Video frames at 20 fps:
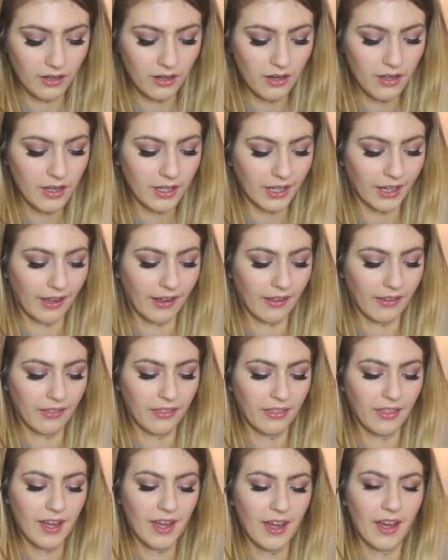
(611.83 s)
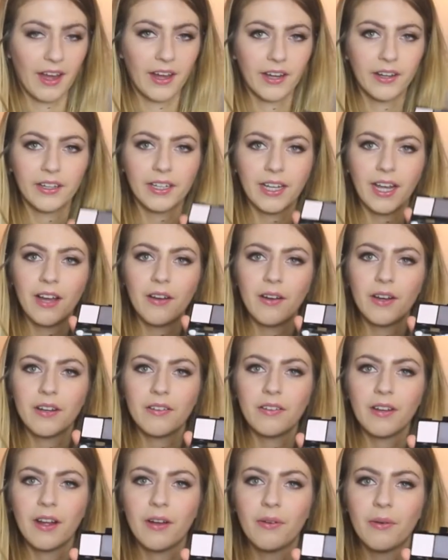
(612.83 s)
Look at that. Look how, I
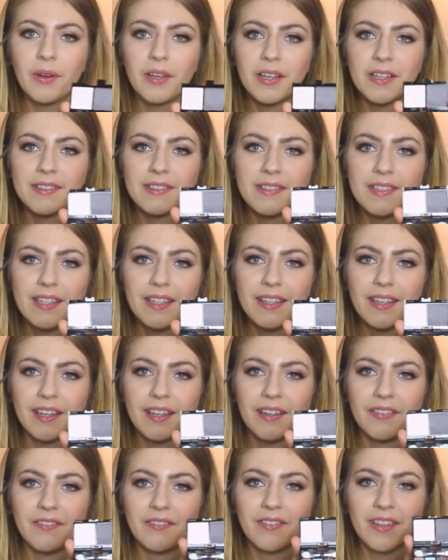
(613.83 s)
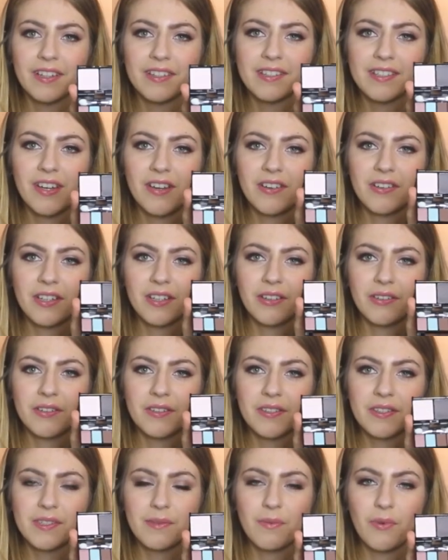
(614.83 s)
don't know how well you can see them, but so cute
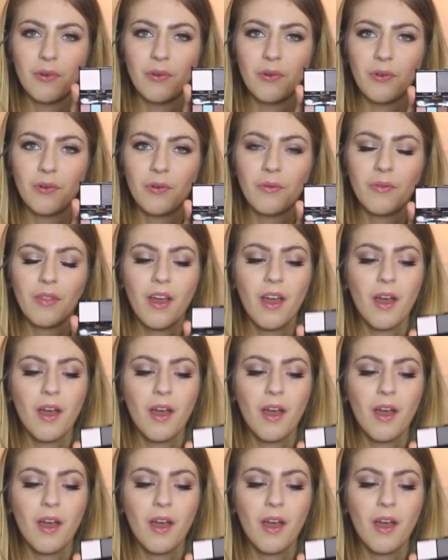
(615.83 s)
and small.